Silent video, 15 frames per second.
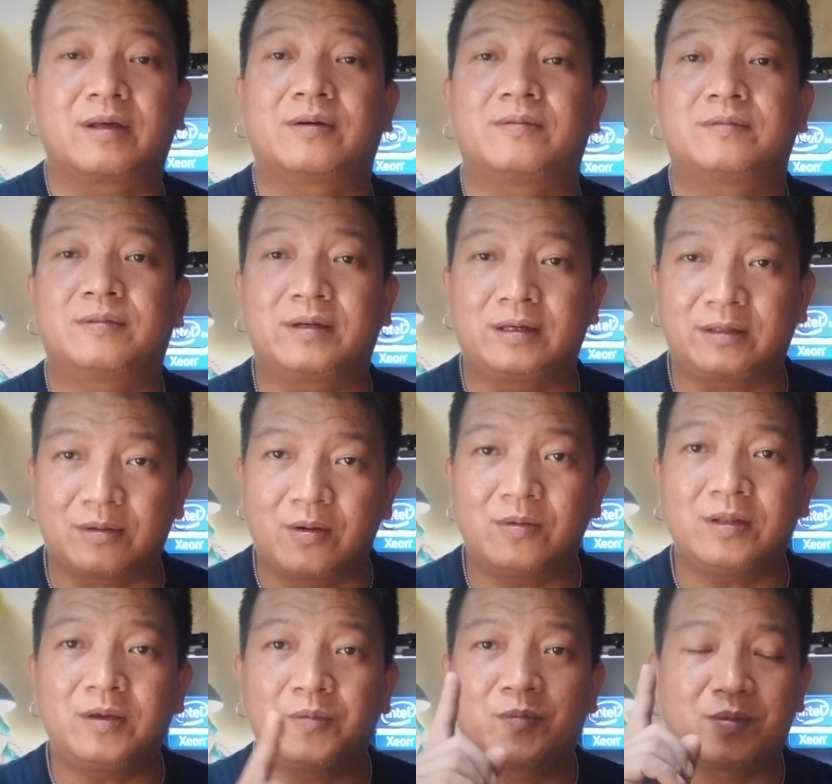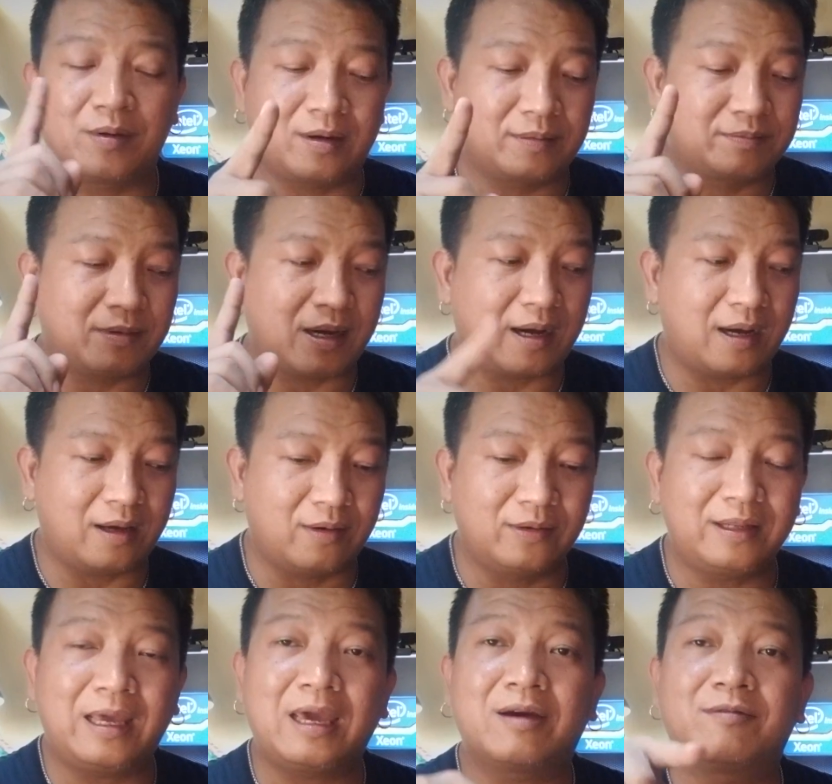Now, I
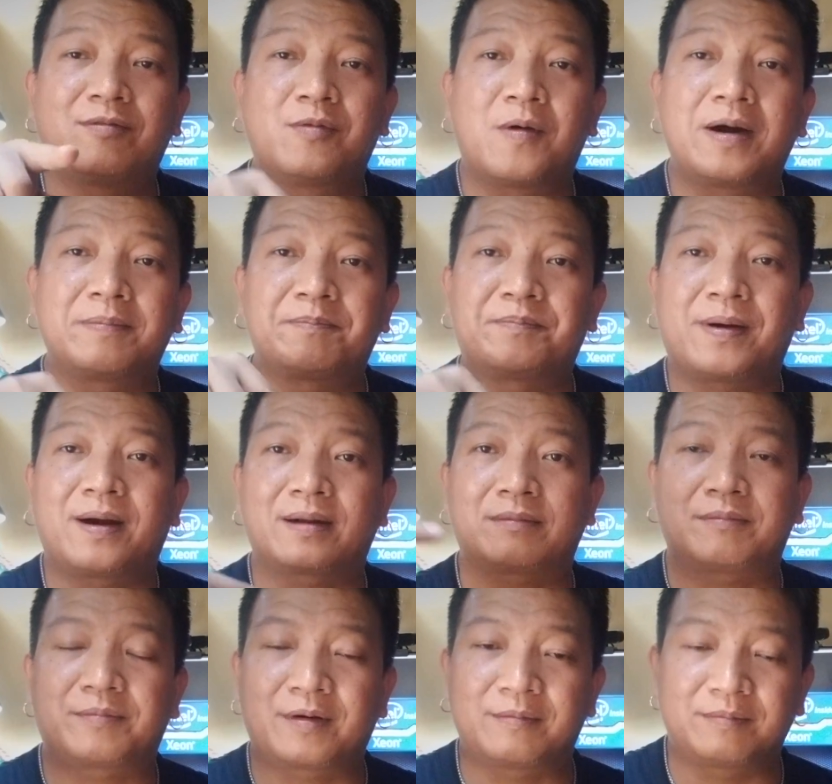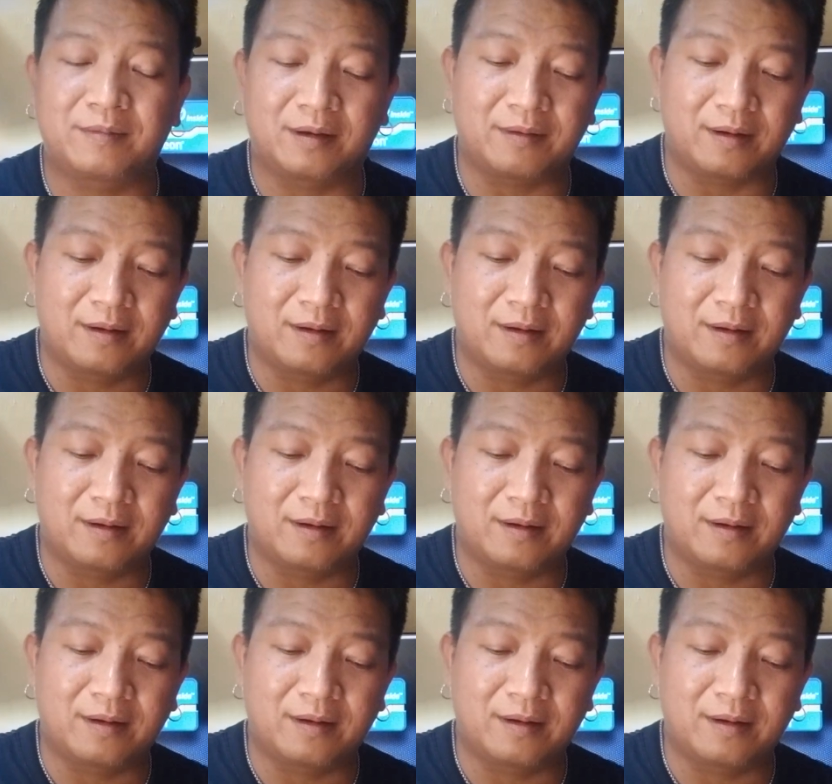only have one part from